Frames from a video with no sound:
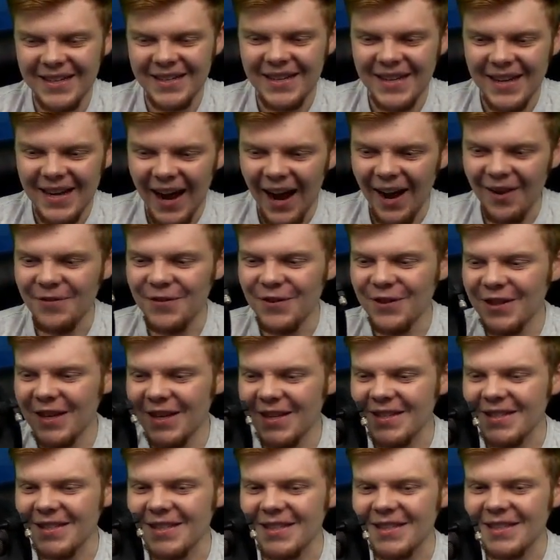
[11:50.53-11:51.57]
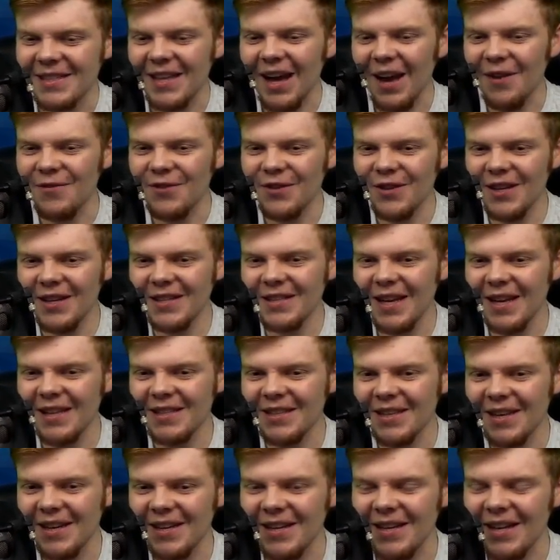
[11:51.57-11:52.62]
I feel like that's
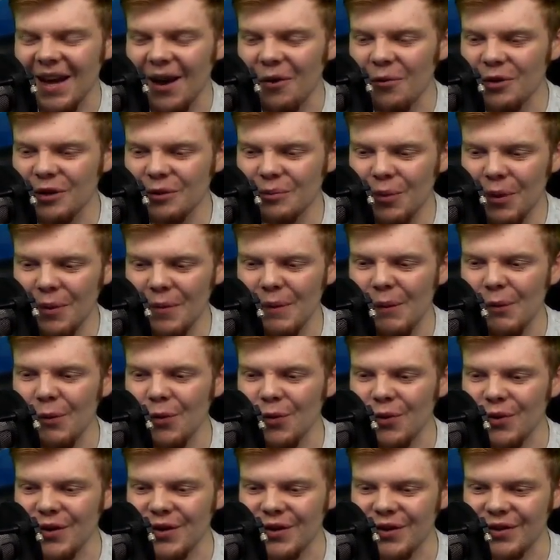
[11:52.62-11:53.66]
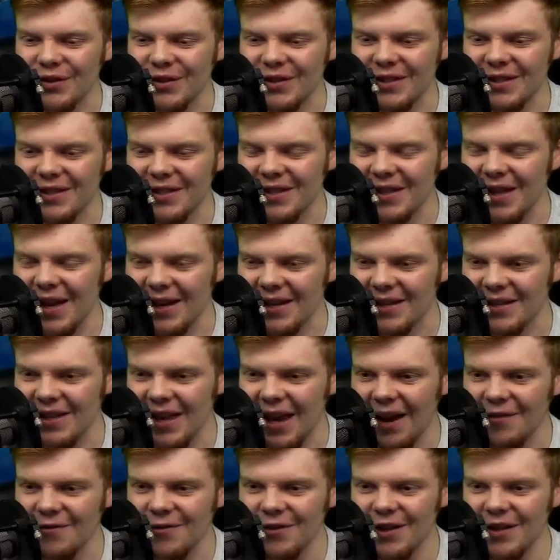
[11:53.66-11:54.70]
like, I wish more people were here to listen to that, because
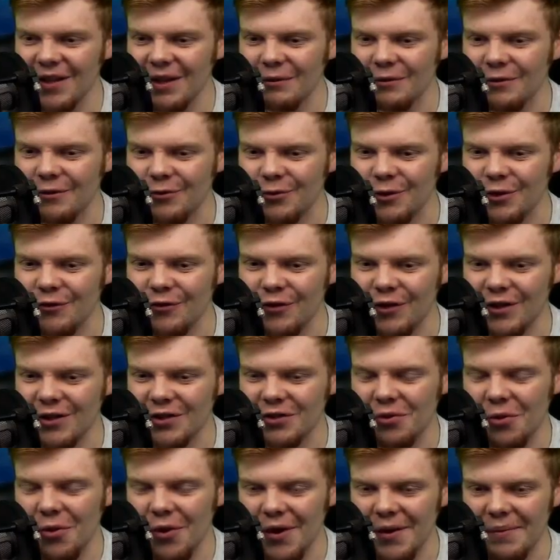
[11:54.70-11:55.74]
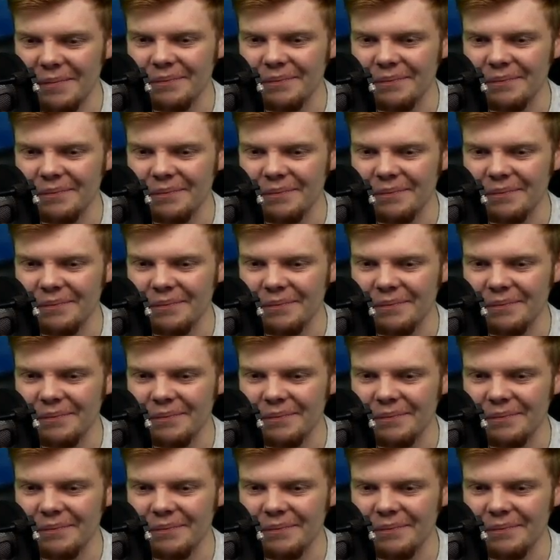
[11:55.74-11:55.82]
I feel like that was a really funny story.